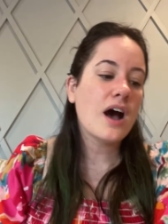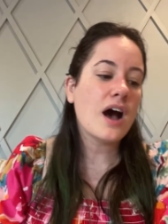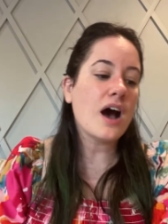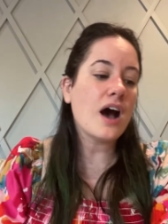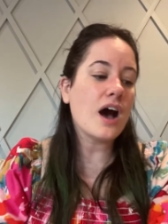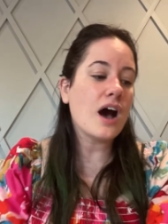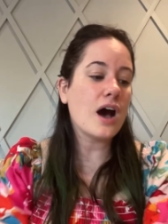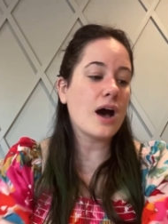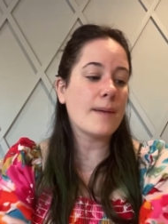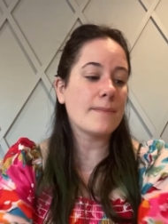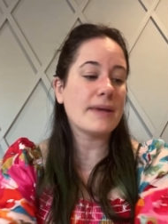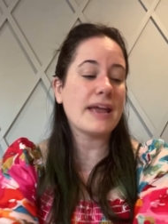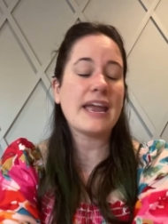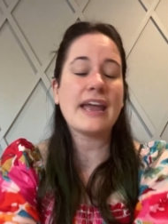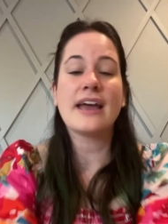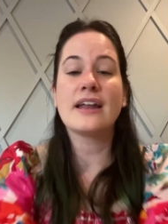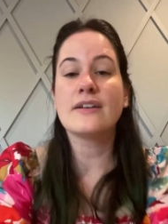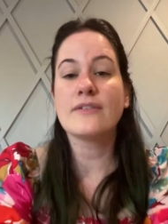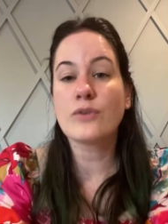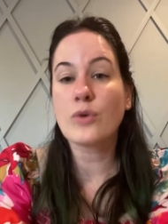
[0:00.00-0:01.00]
Um,
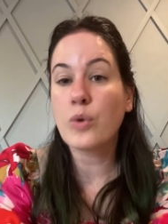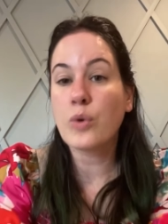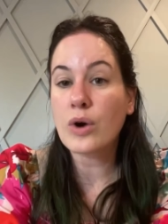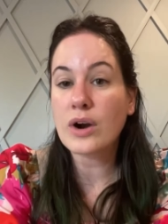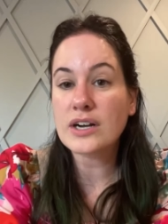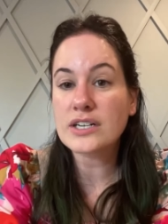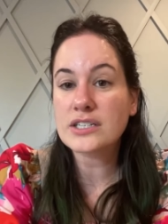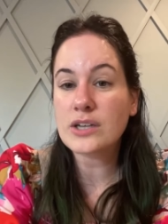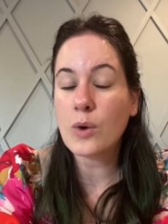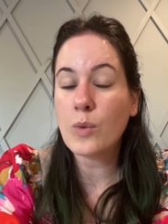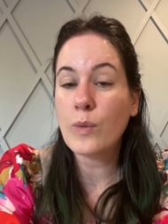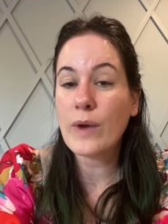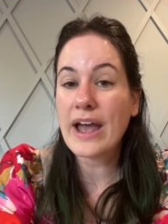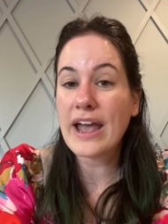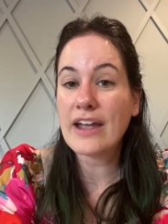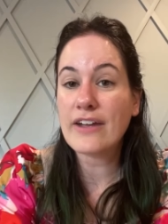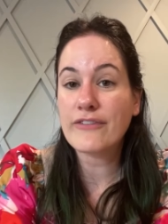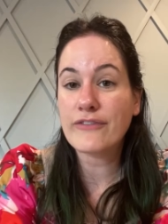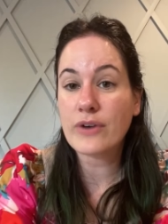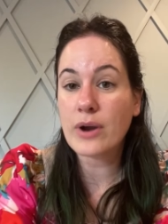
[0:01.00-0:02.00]
and of course,
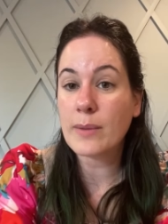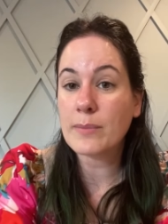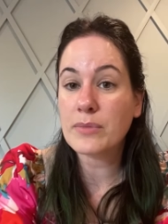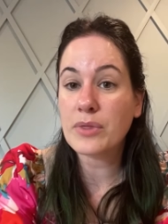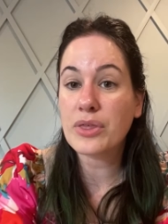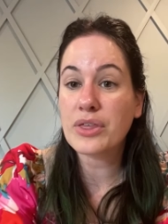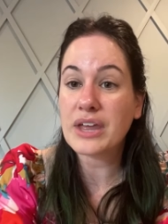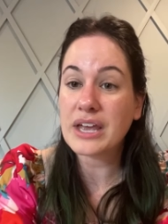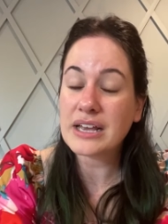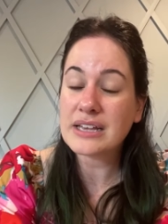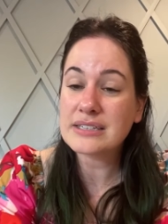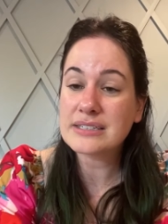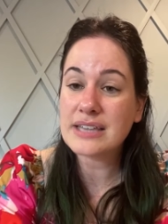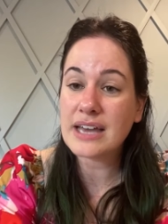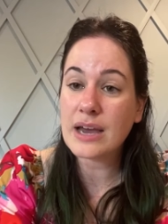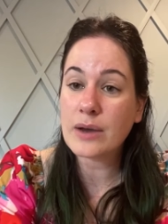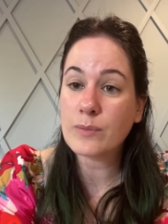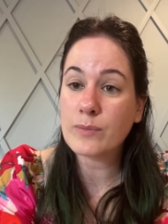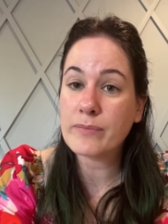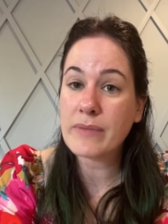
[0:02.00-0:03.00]
away from things
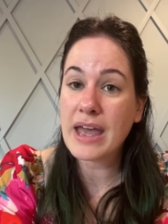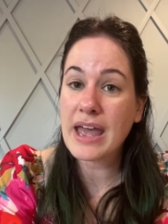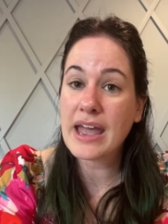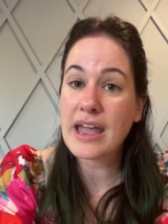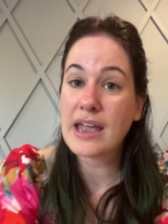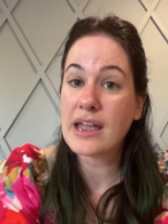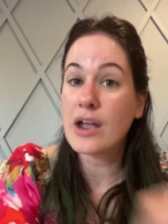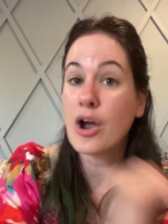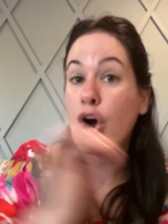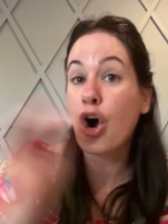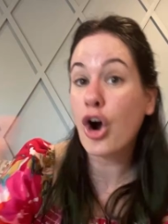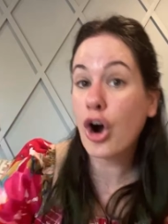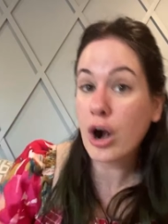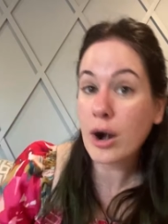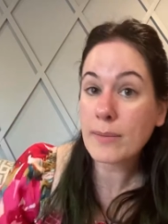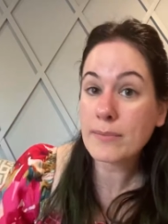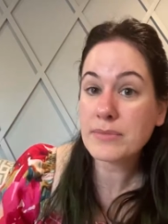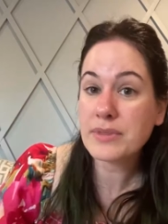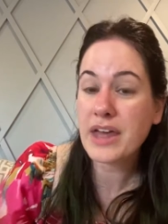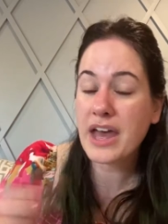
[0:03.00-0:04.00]
that may
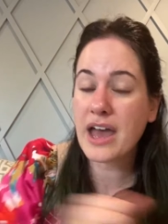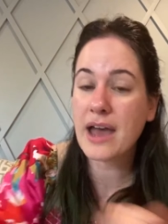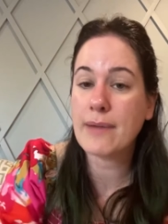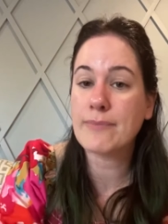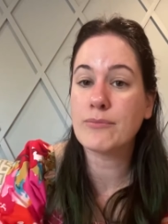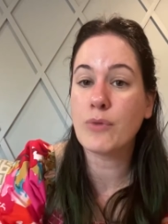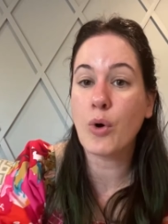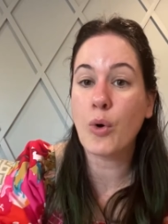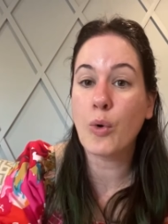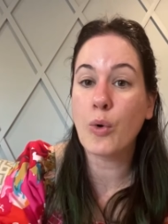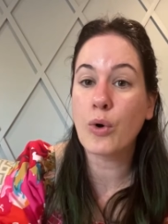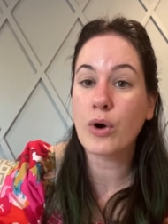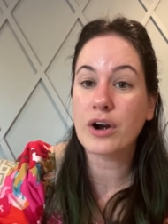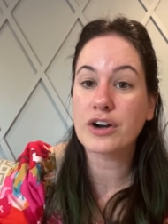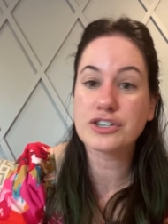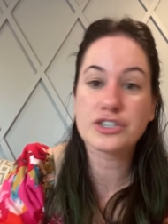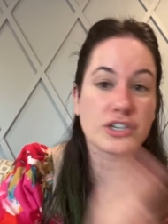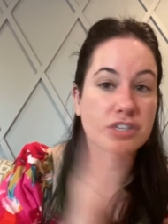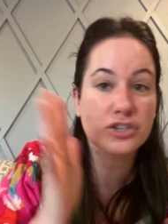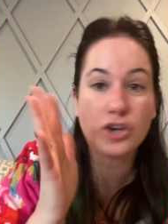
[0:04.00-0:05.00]
harm them
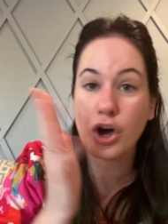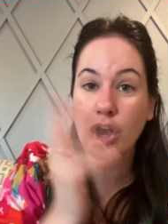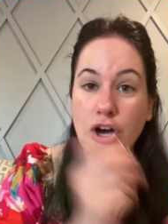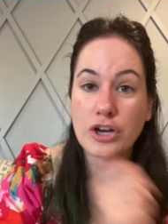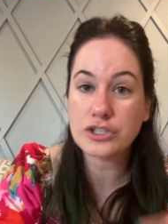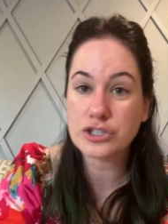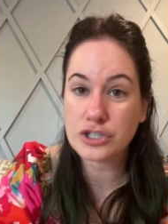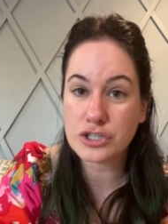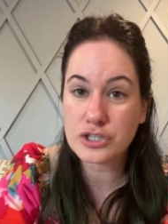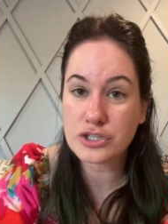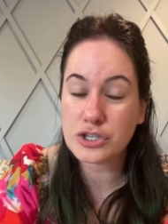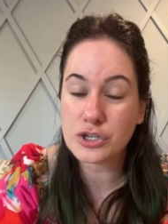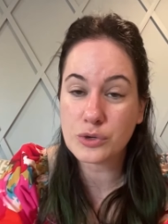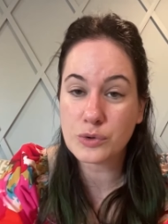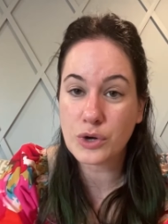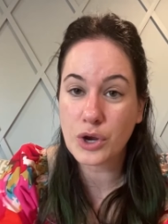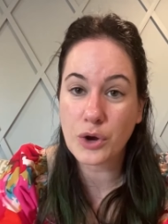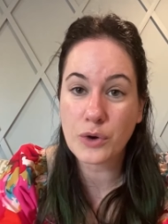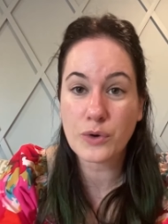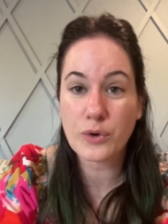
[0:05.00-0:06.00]
or just causes
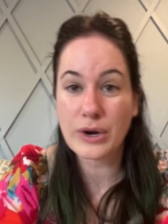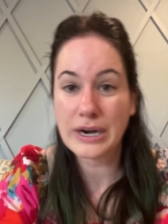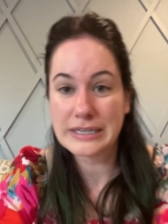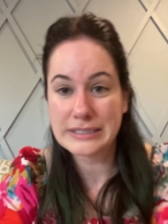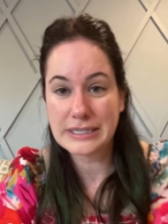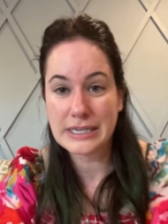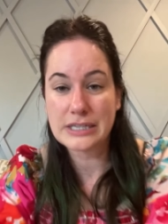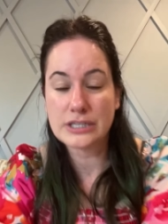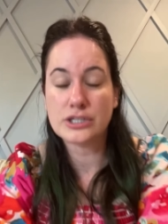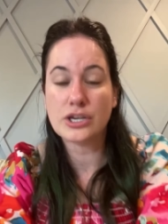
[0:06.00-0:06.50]
you to go crazy.